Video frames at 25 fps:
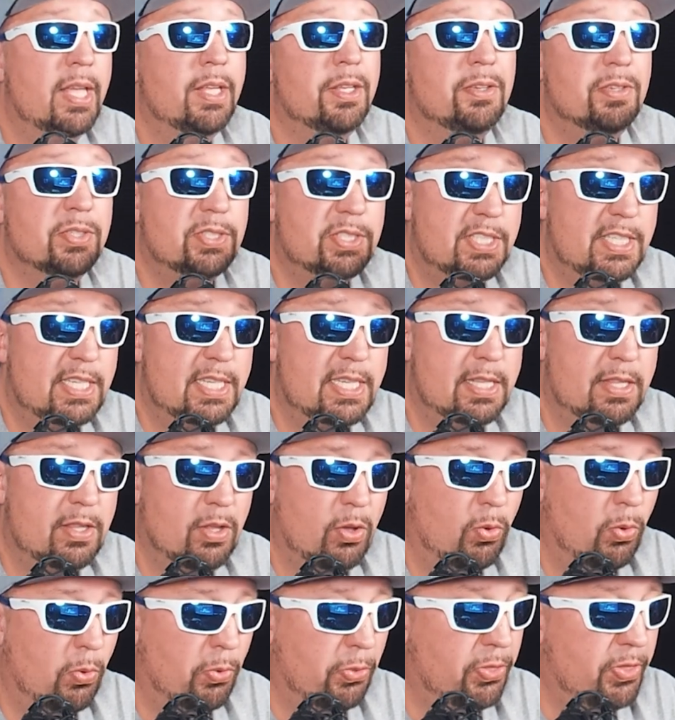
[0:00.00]
You see the
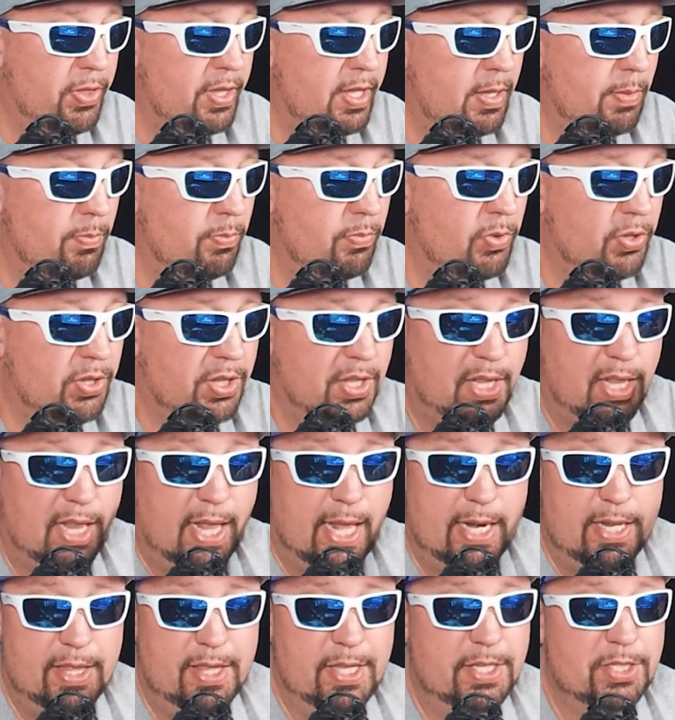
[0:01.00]
whole theme with a
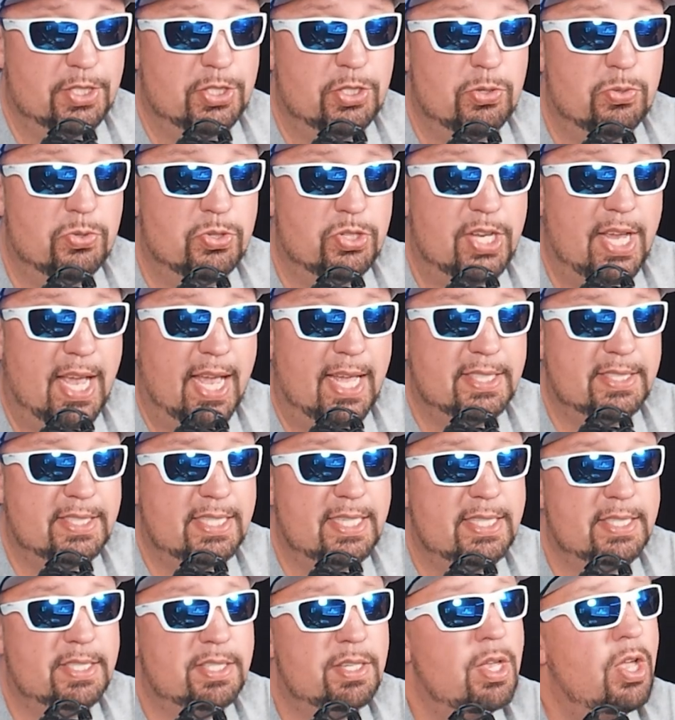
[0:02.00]
lot of these new
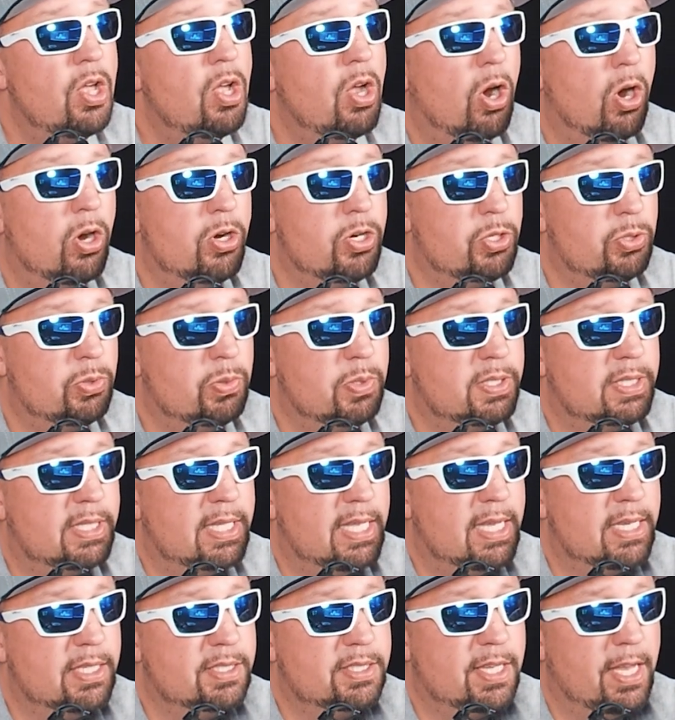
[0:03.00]
chassis are doing
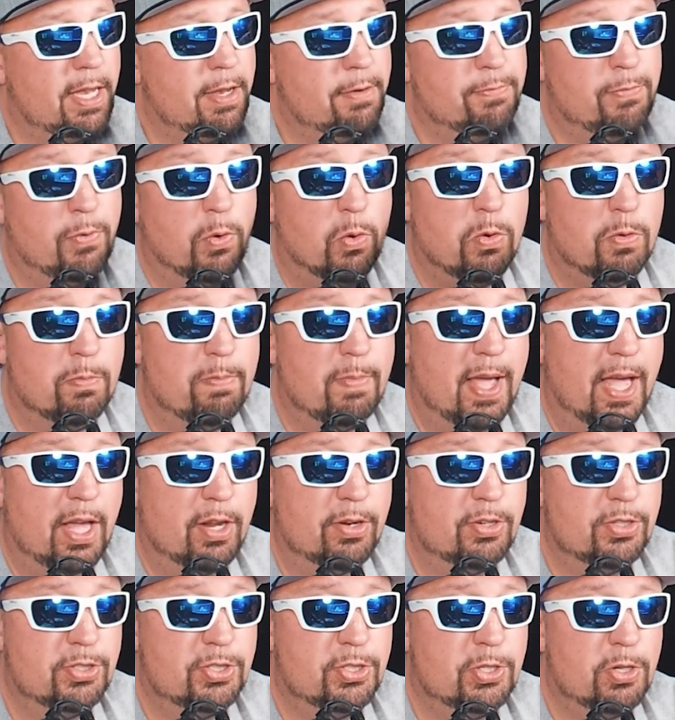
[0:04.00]
things like forward
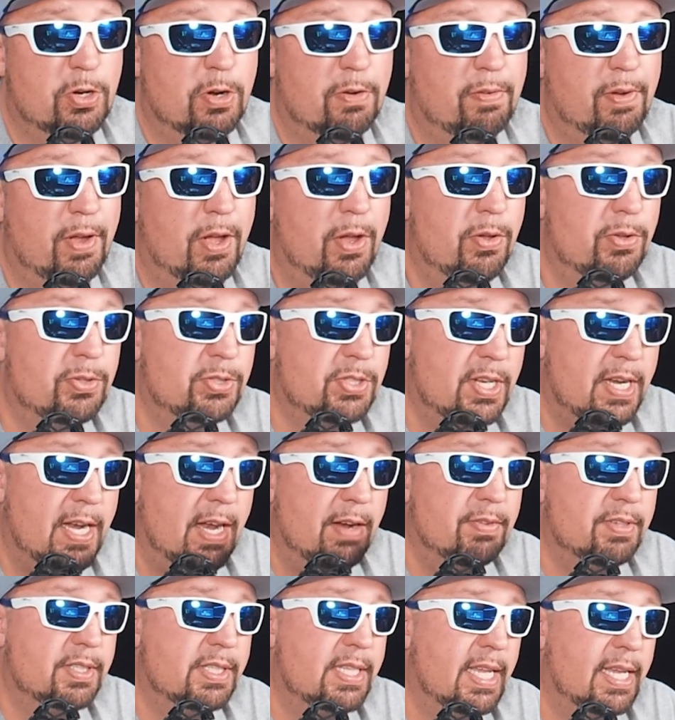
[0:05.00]
mounted servos and
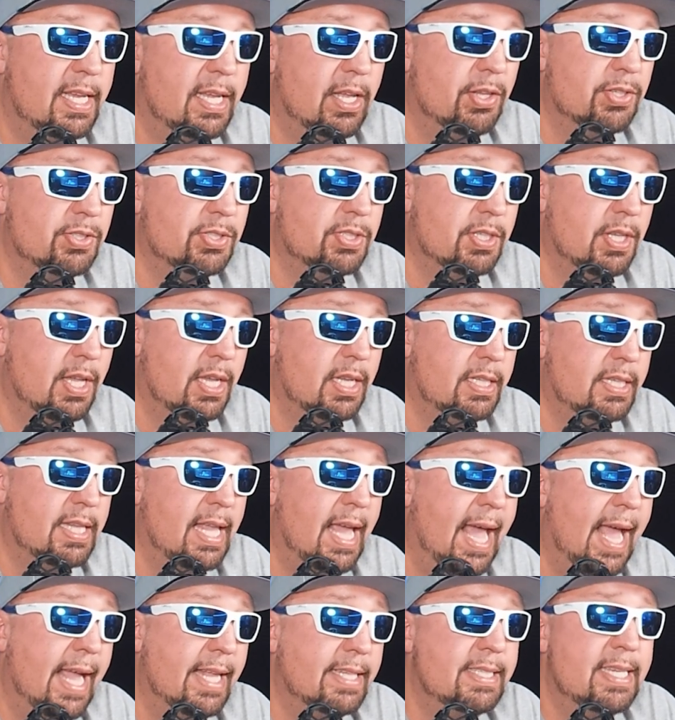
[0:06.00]
everything else like
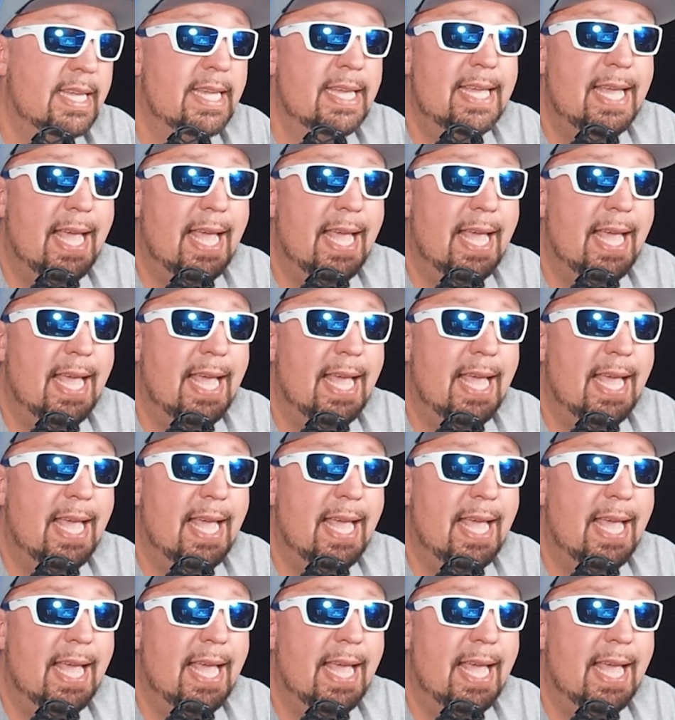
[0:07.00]
that,